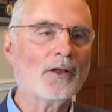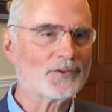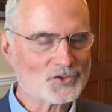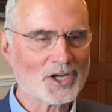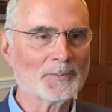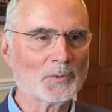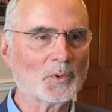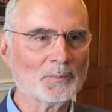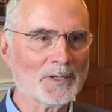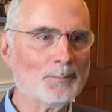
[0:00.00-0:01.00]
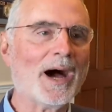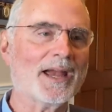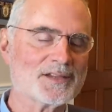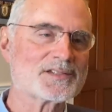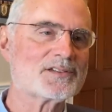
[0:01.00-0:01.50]
the chairman wouldn't be
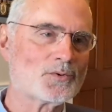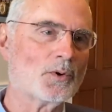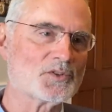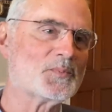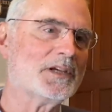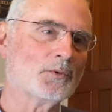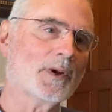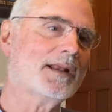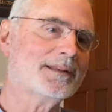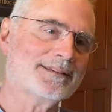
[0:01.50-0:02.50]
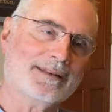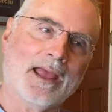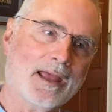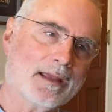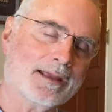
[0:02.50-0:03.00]
biased towards being ready
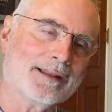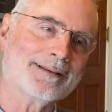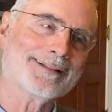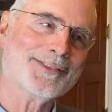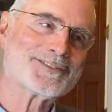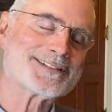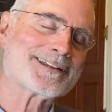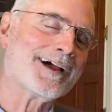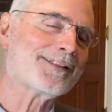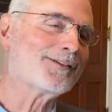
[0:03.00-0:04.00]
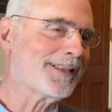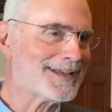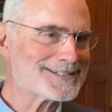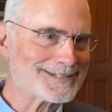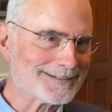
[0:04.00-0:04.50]
today. And this is kind of the
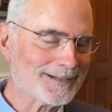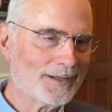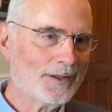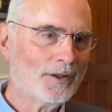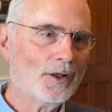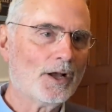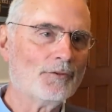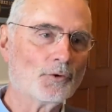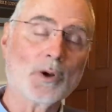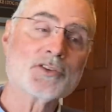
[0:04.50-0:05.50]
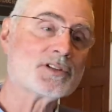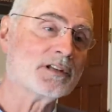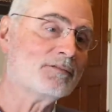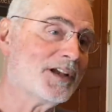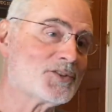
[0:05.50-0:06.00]
lesson of the Russian
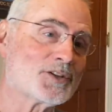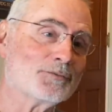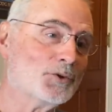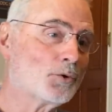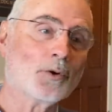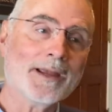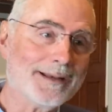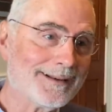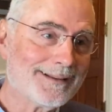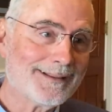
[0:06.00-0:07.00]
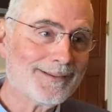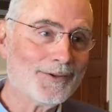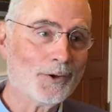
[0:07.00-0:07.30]
invasion of Ukraine. You know,